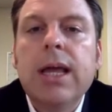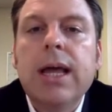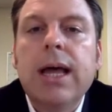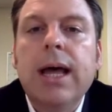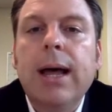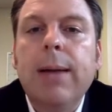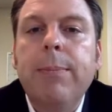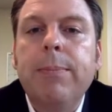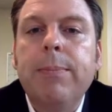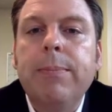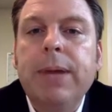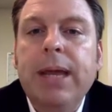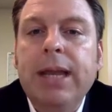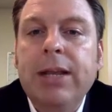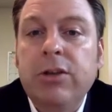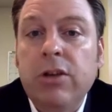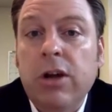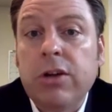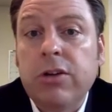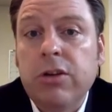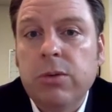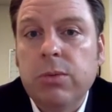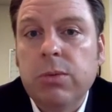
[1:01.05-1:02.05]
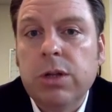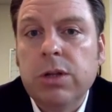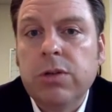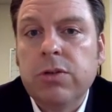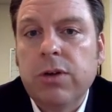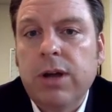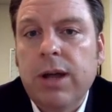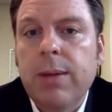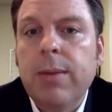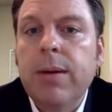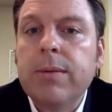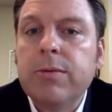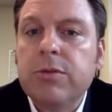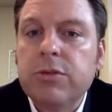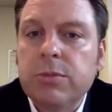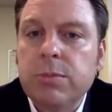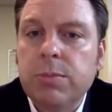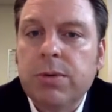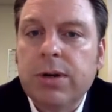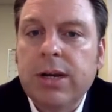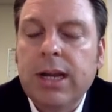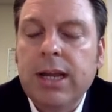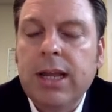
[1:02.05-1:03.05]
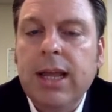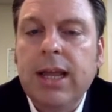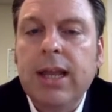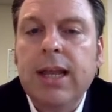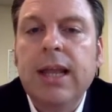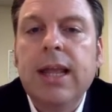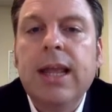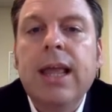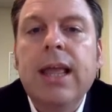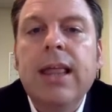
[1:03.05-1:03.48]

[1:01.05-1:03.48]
And talk to your realtor on how much to bring in.